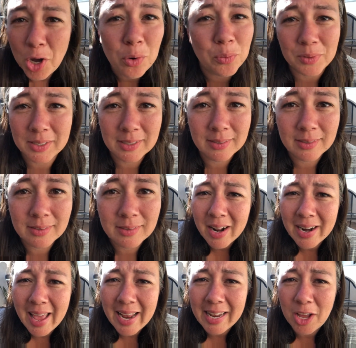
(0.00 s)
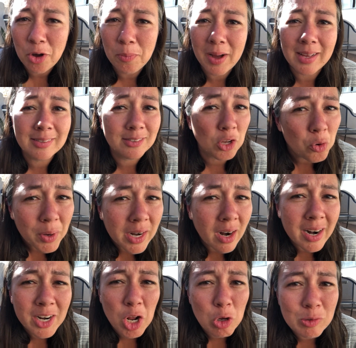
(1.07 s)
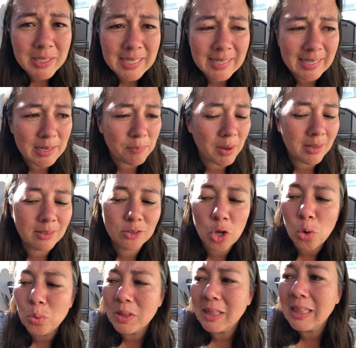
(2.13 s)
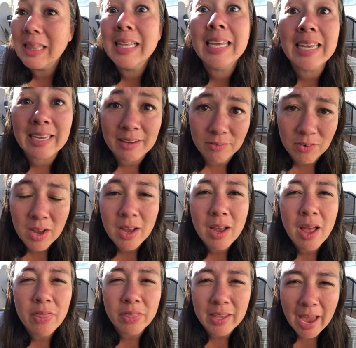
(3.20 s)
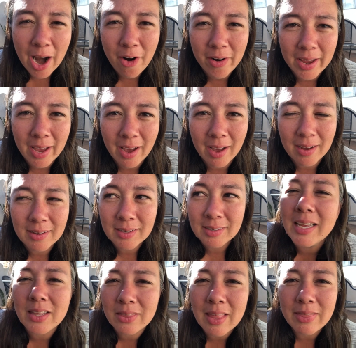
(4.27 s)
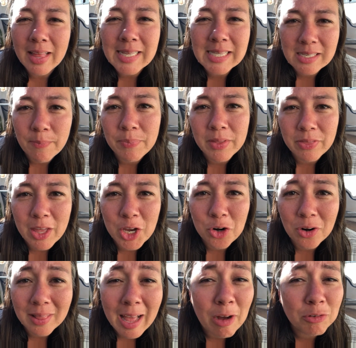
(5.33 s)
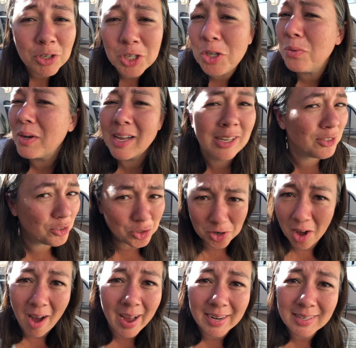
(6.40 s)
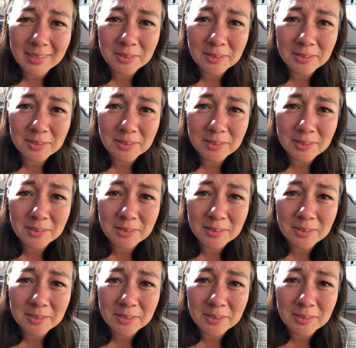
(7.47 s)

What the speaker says: don't get on an ADO bus, don't get on an OCC bus, don't leave the area thinking that that's something that you're allowed to do, because you're not.